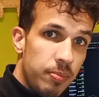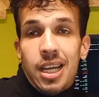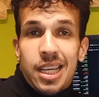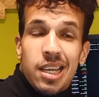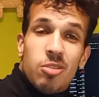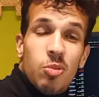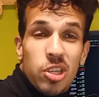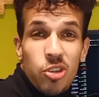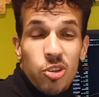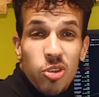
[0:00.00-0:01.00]
And then
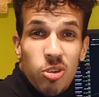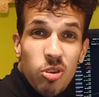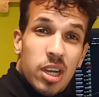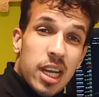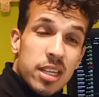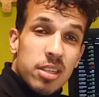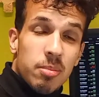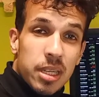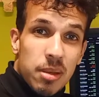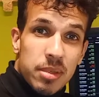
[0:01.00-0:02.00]
what you should look at
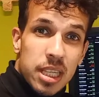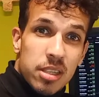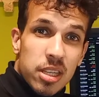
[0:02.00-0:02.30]
sometimes is